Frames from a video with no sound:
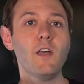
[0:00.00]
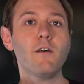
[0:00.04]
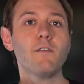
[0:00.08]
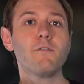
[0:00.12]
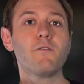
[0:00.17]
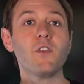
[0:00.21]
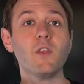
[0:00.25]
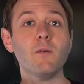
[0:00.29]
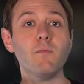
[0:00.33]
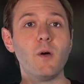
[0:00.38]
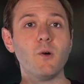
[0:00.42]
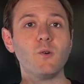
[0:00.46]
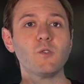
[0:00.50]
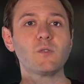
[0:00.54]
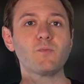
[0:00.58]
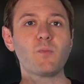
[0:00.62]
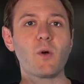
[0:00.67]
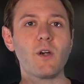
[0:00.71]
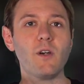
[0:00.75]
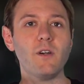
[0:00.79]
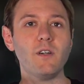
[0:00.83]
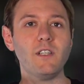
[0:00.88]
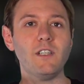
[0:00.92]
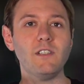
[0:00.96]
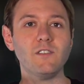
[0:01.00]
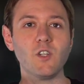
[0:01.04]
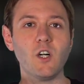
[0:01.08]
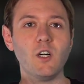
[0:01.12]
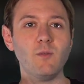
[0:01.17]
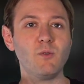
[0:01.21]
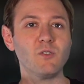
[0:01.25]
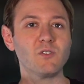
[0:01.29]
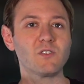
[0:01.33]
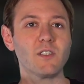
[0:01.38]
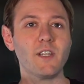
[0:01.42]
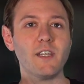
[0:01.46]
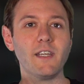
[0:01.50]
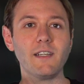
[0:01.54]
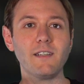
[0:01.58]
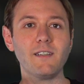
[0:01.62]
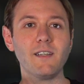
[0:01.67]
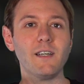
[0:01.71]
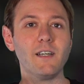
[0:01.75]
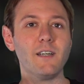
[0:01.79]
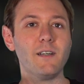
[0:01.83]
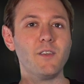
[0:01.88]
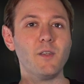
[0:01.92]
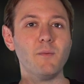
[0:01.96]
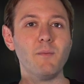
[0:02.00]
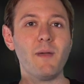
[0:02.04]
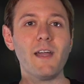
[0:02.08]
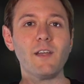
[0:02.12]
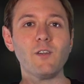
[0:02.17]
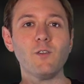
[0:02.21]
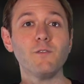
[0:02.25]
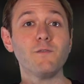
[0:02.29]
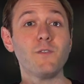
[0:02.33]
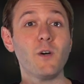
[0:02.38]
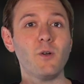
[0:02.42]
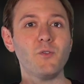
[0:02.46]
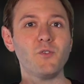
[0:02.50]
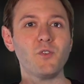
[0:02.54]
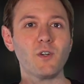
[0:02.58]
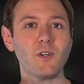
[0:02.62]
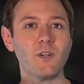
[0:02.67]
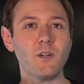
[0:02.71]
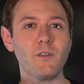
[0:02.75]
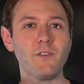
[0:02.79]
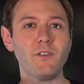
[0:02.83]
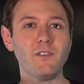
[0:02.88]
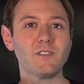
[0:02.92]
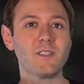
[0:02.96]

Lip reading: for the most part, he's almost like the man who fell to earth.